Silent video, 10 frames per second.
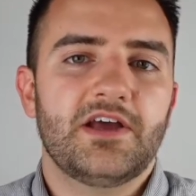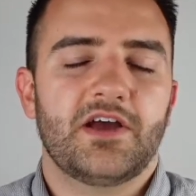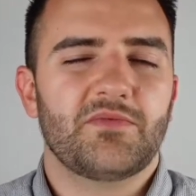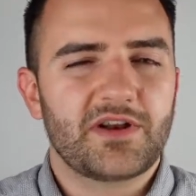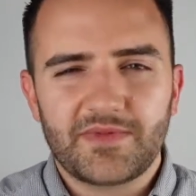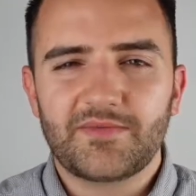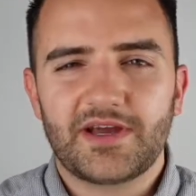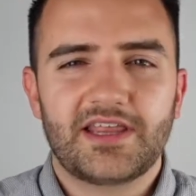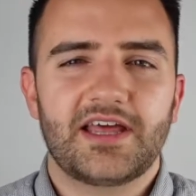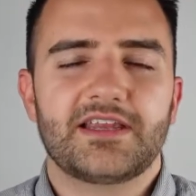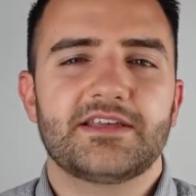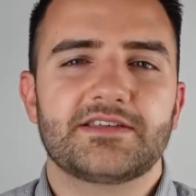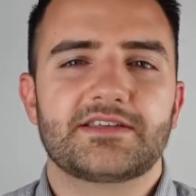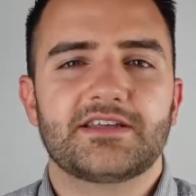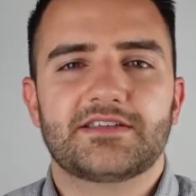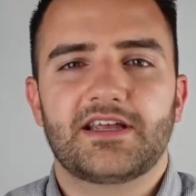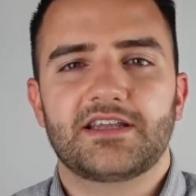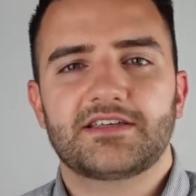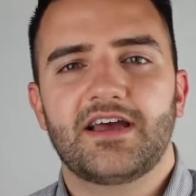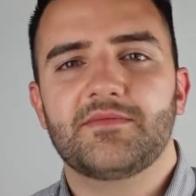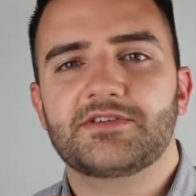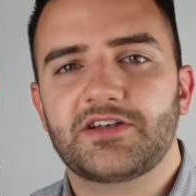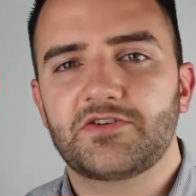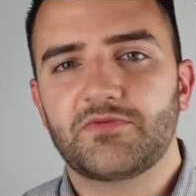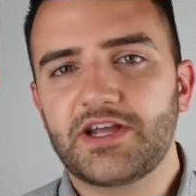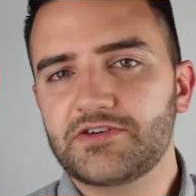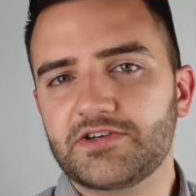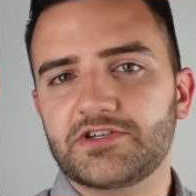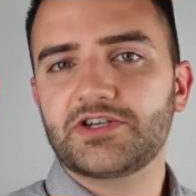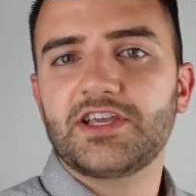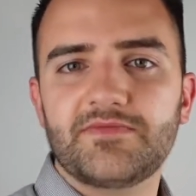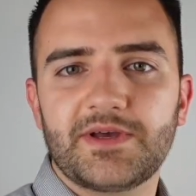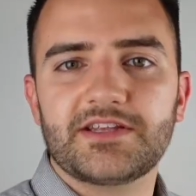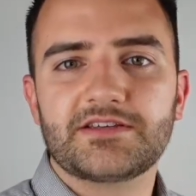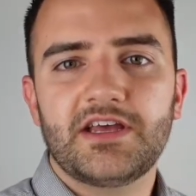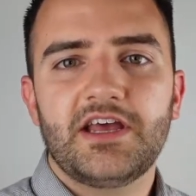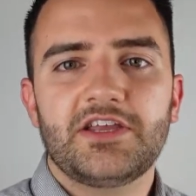And what I mean by that is a lot of times on your way to achievement,